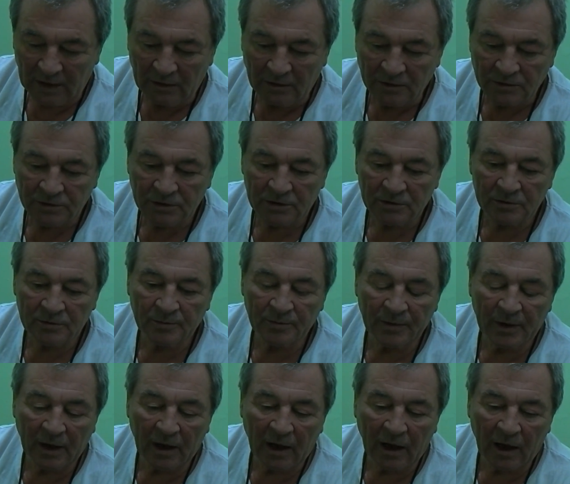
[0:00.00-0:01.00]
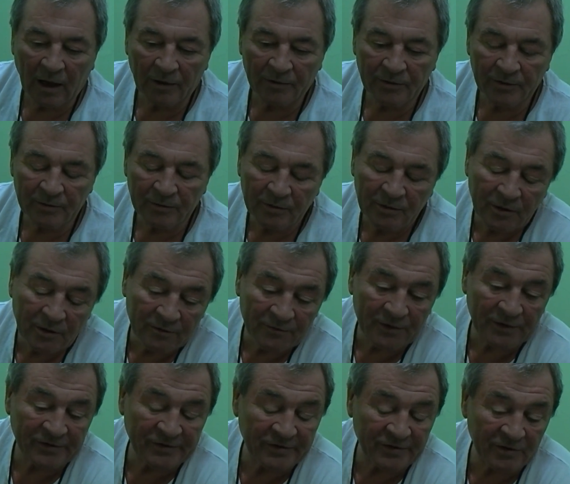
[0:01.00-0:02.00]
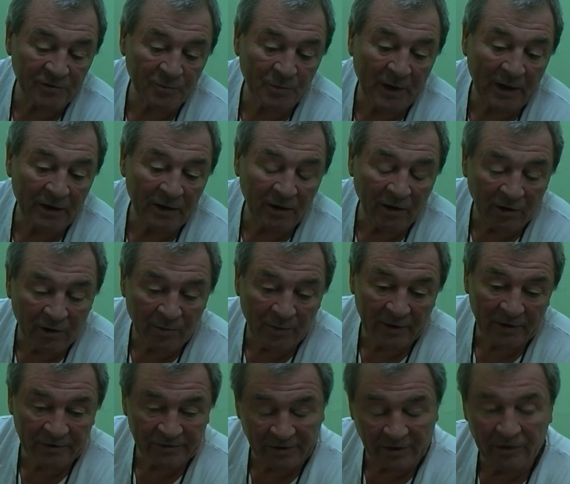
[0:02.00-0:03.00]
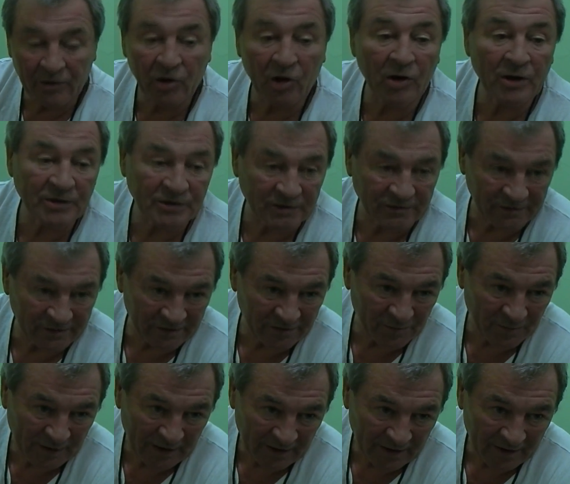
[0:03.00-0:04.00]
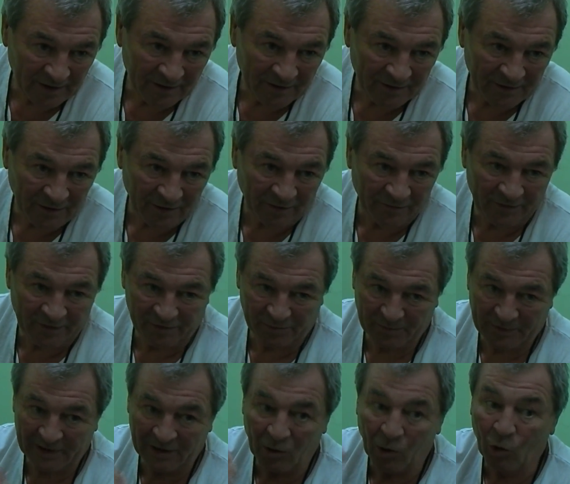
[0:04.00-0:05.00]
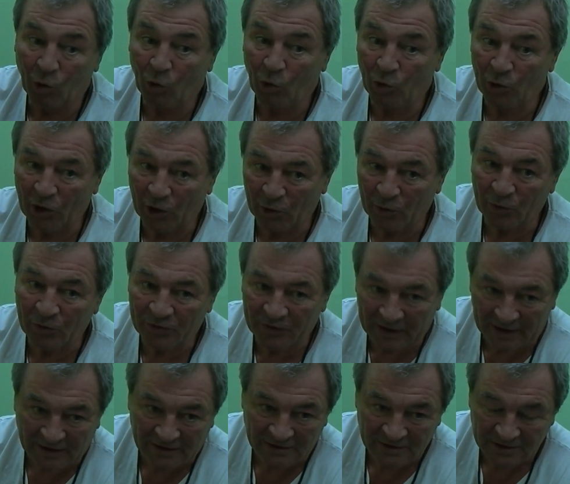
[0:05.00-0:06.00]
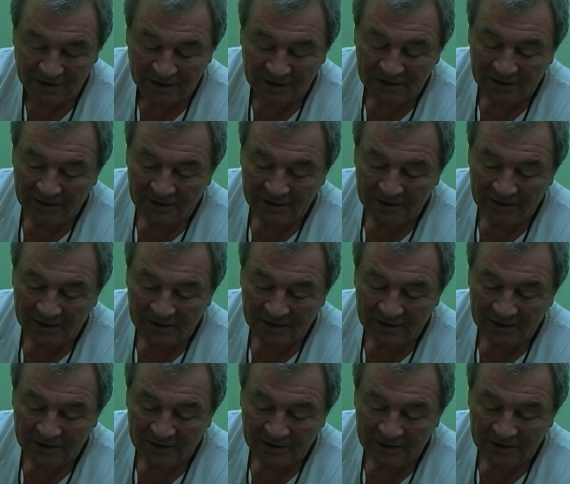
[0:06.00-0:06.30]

So the universe is expanding only because our knowledge is expanding, and the universe being all known things